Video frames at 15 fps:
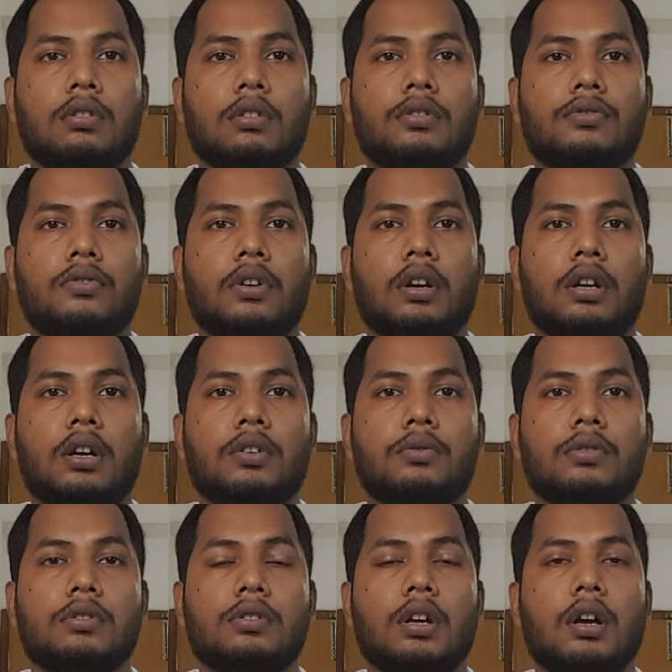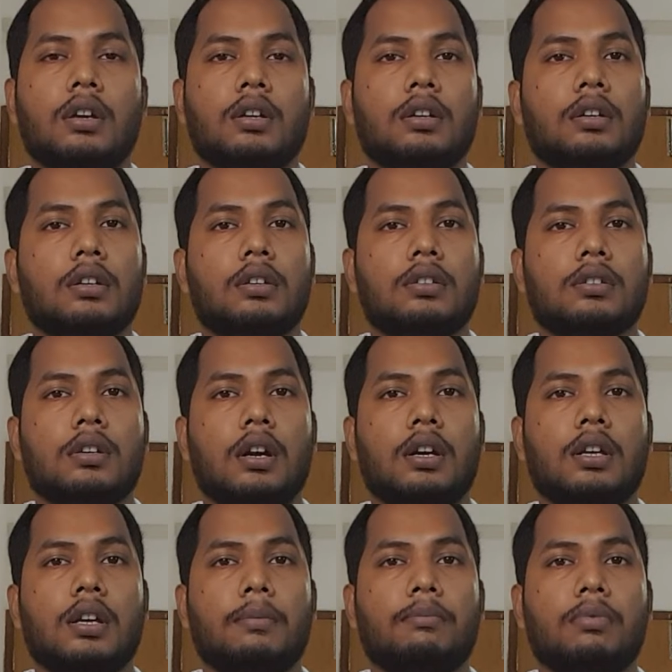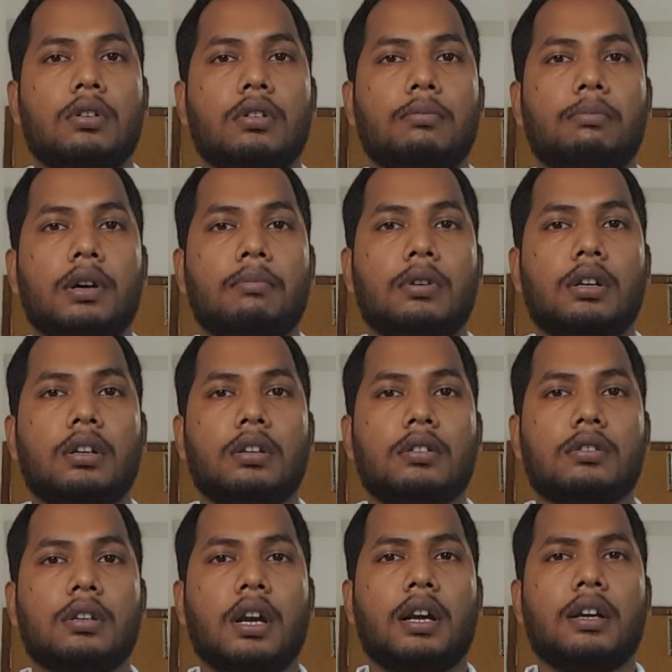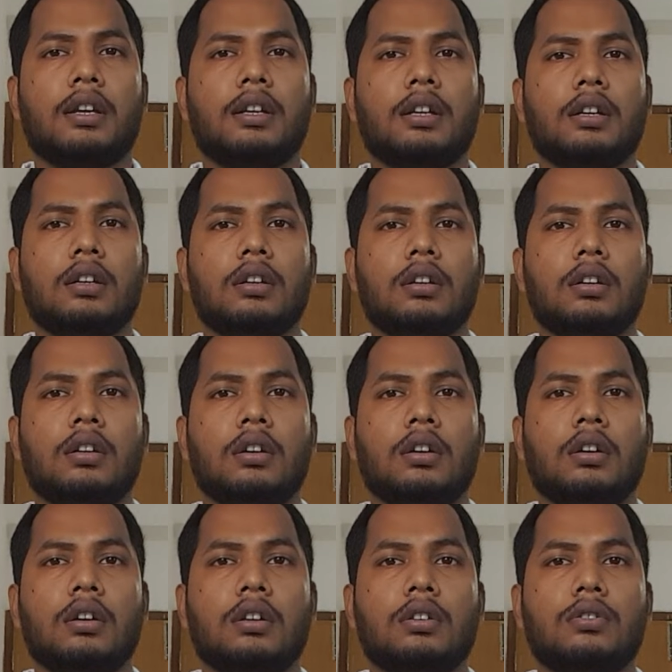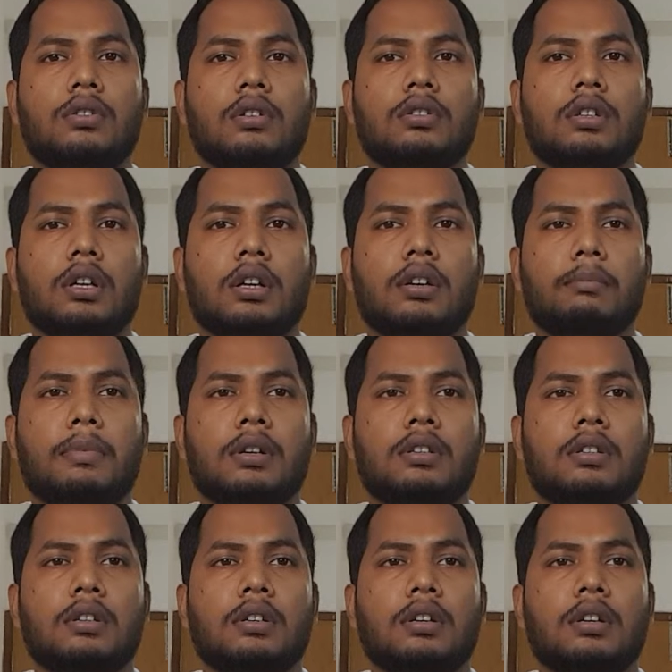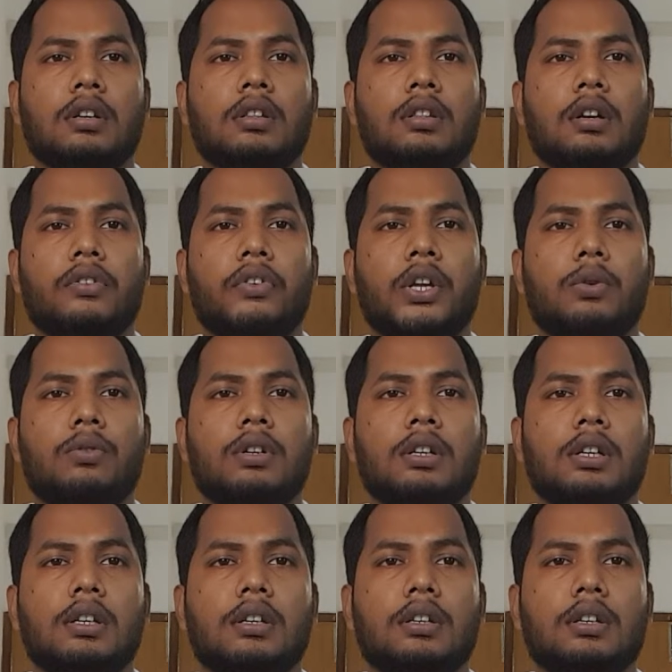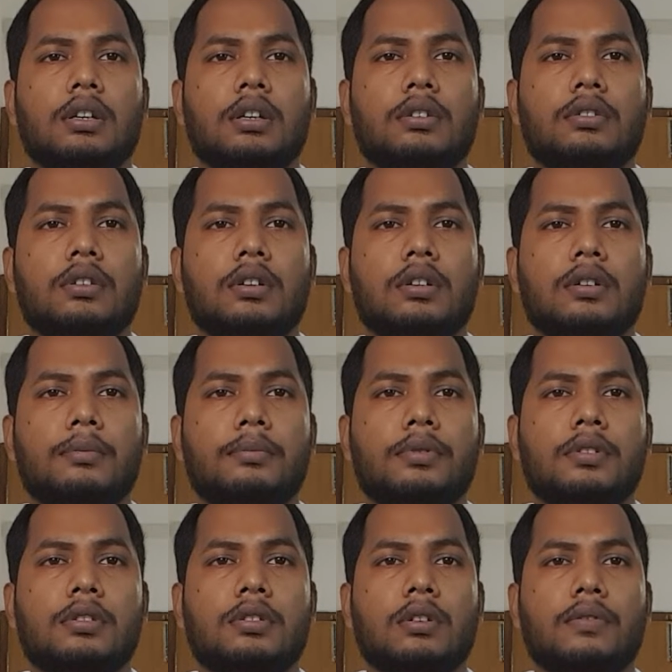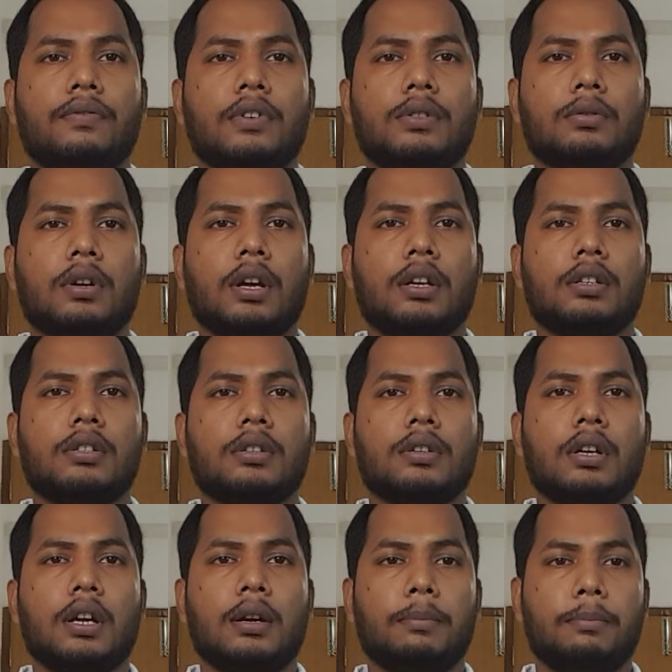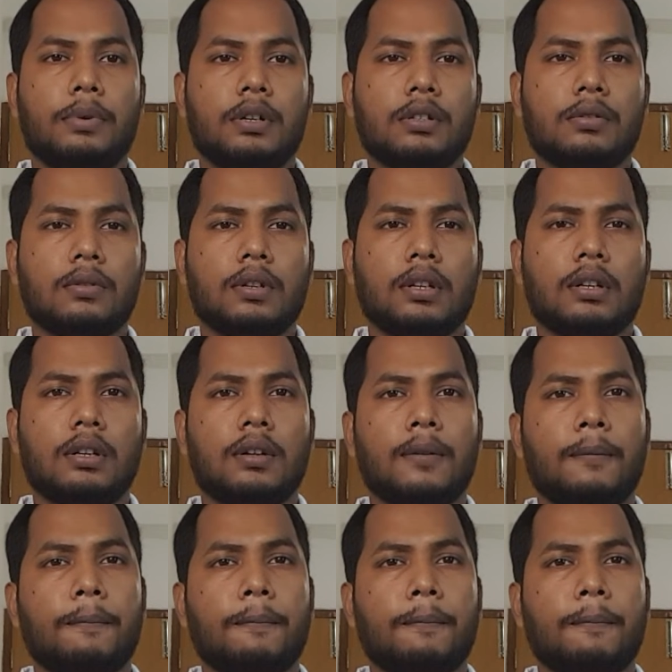Australia to study. Studying abroad may be slightly daunting, but the reward in terms of education and personal